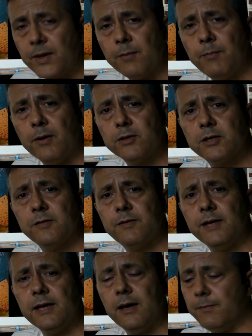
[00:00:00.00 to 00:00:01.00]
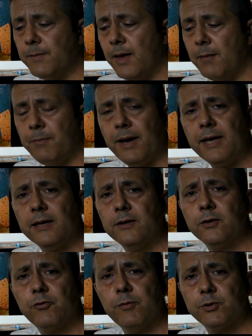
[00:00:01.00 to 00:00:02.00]
most of the
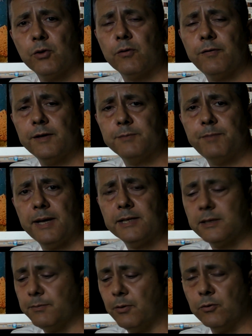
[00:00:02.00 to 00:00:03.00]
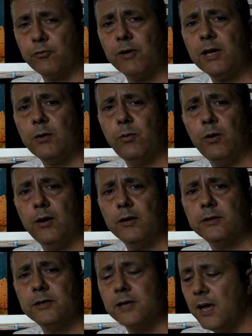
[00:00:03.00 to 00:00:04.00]
pagan cryptography is based upon: Greek
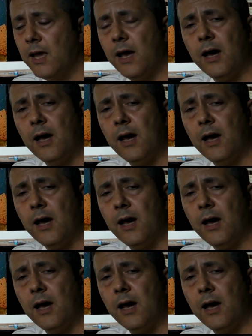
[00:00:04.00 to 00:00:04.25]
words,